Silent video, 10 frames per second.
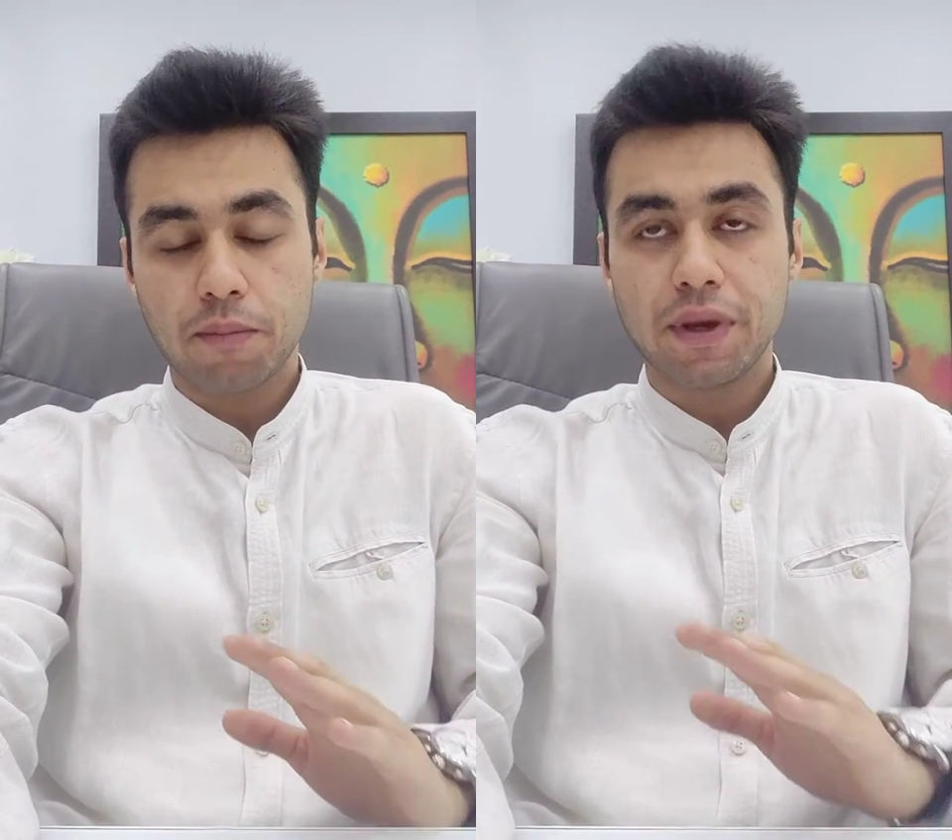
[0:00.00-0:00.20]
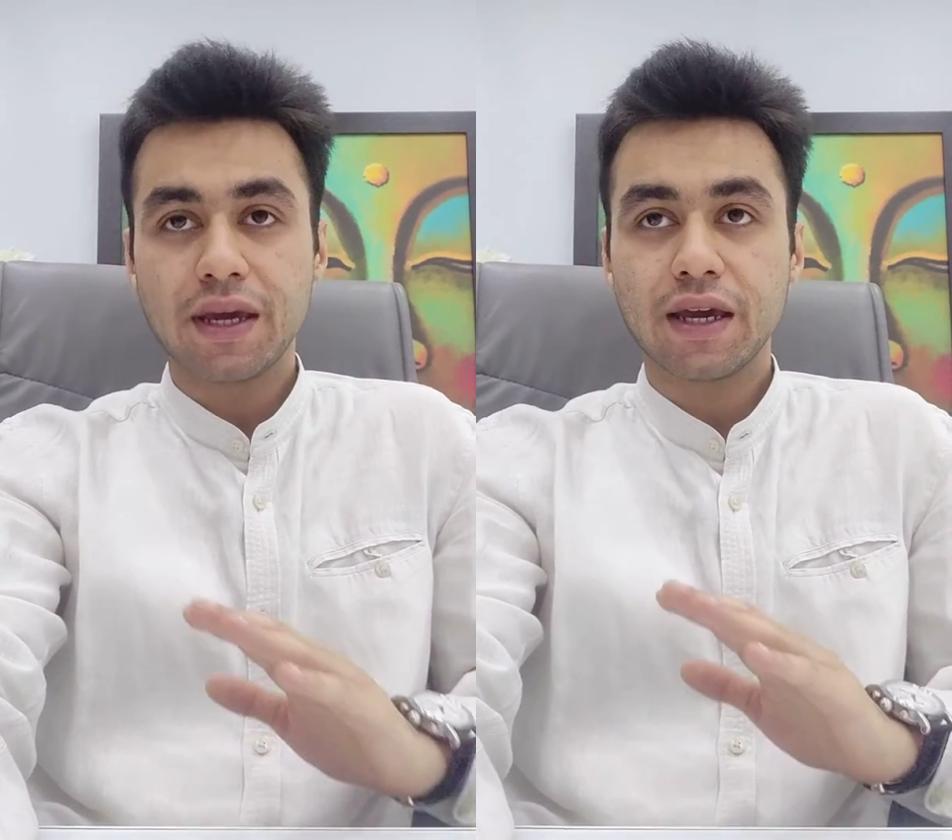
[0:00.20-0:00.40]

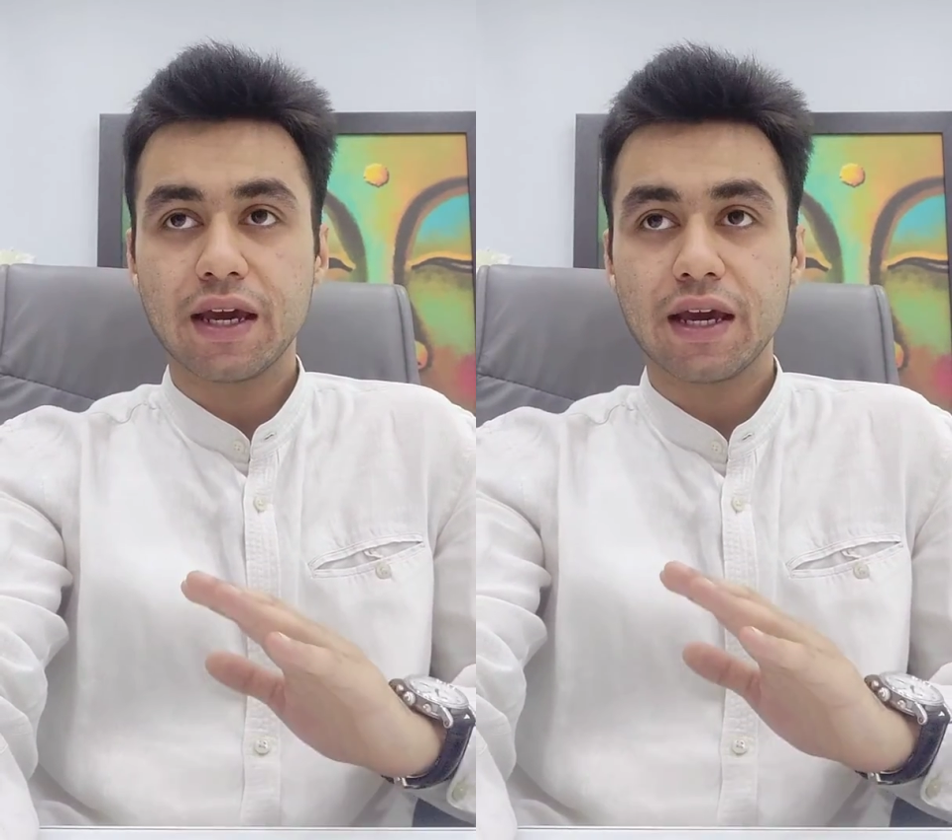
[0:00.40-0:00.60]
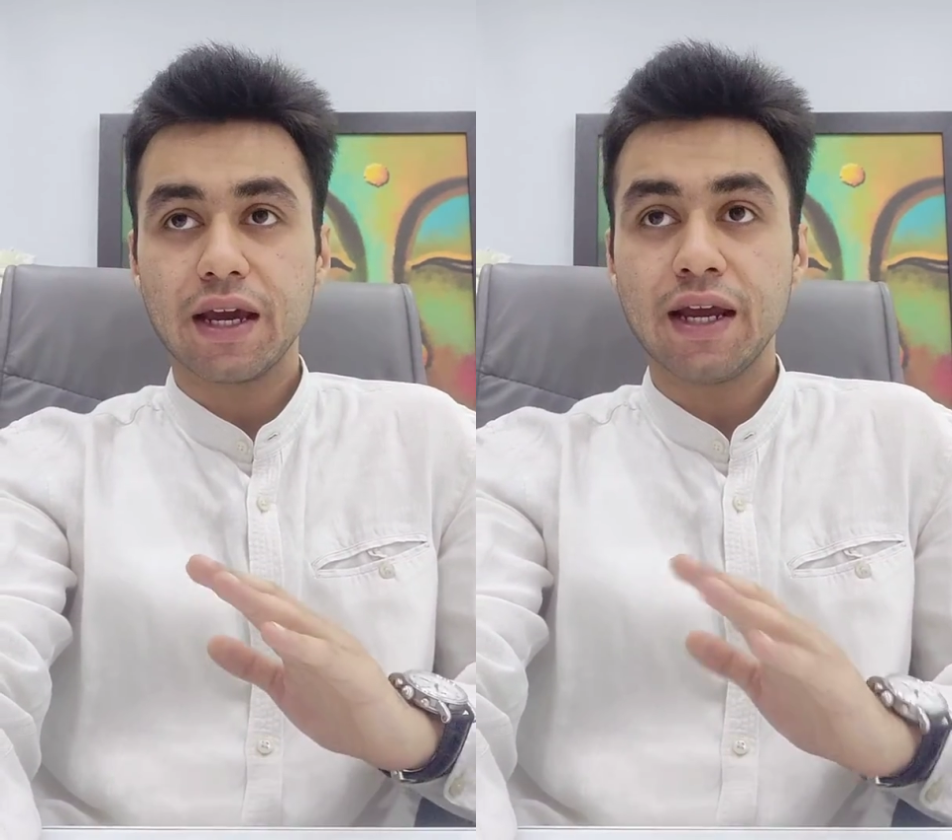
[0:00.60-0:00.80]
being
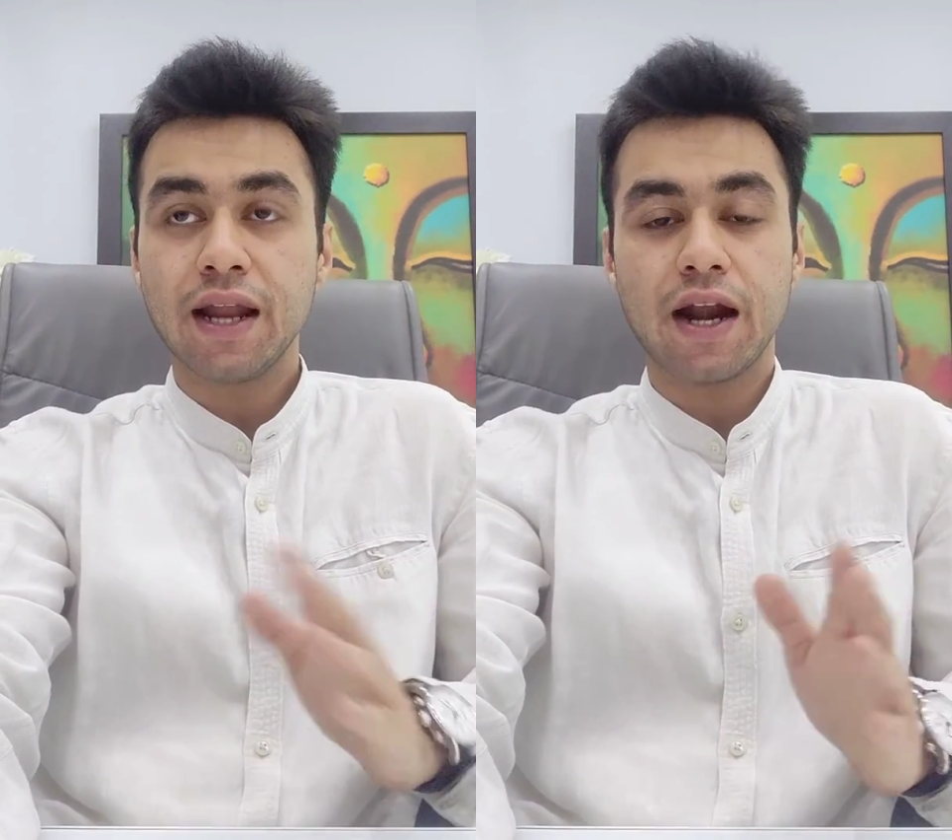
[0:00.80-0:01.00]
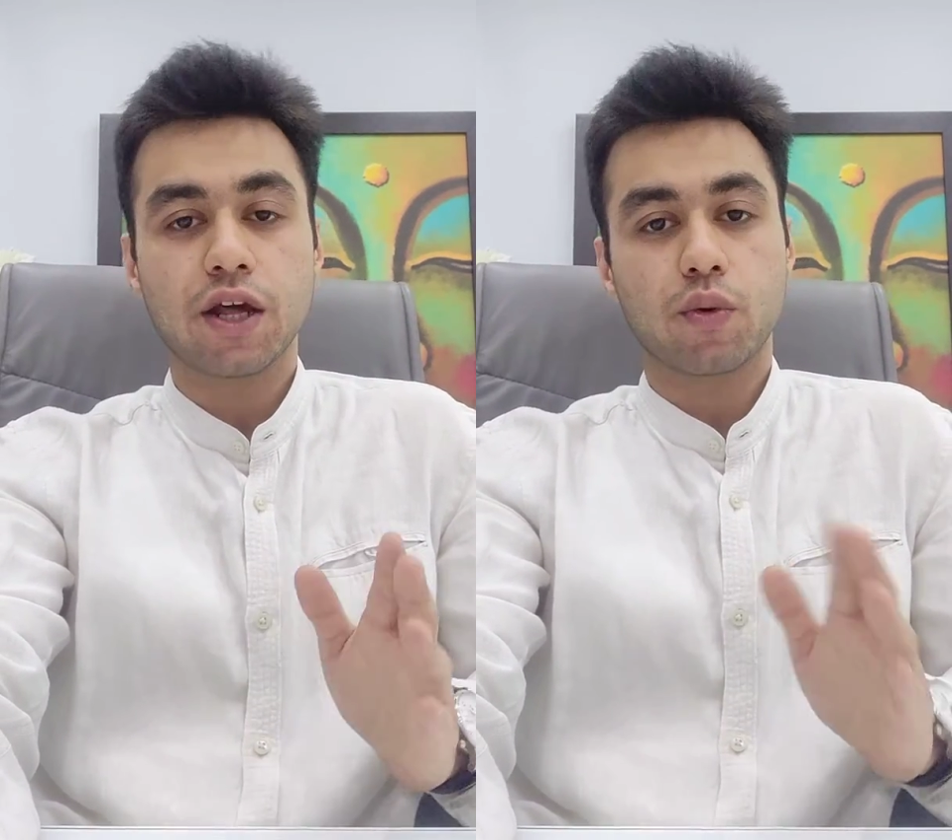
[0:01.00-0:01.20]

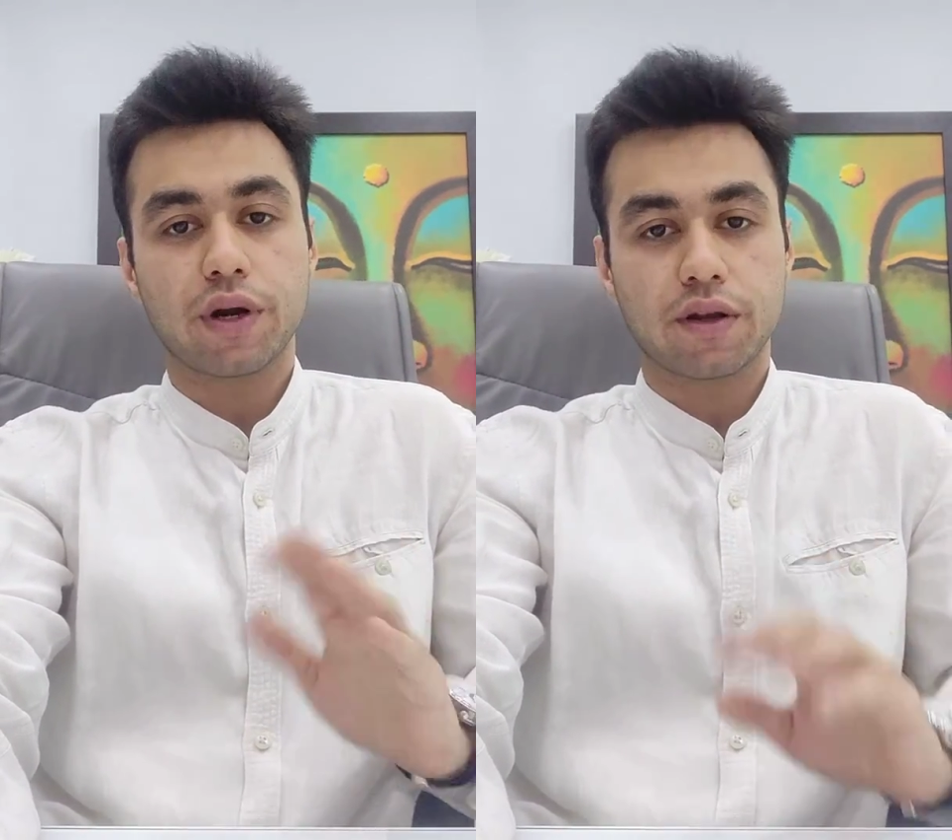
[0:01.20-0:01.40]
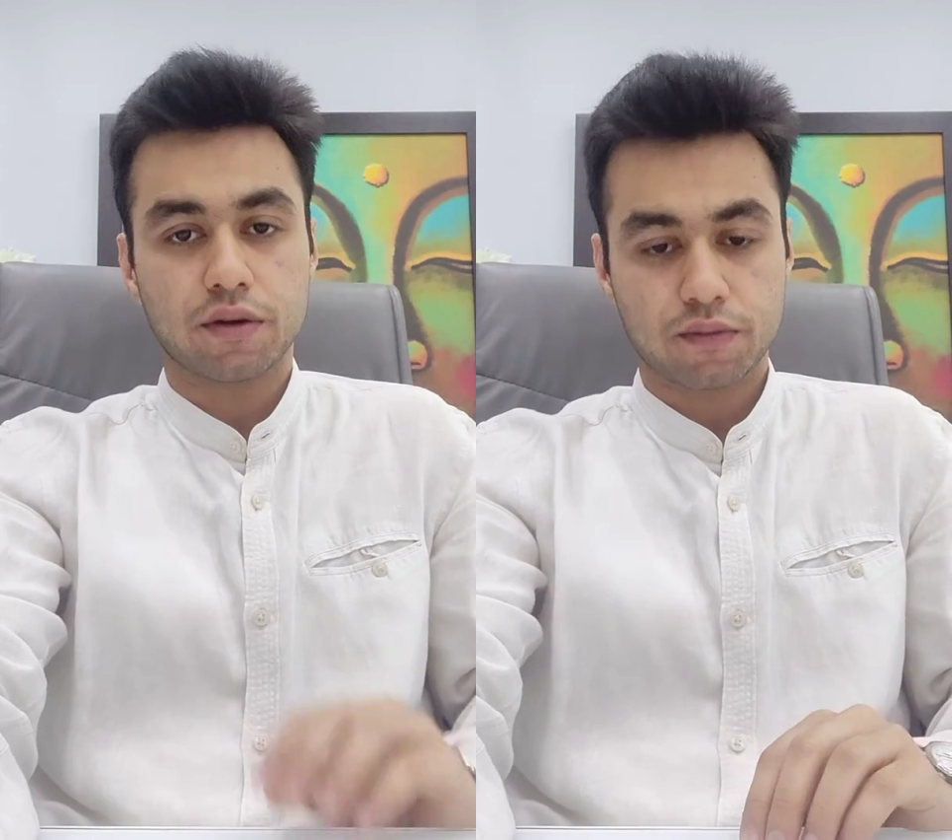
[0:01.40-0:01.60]
inadequate,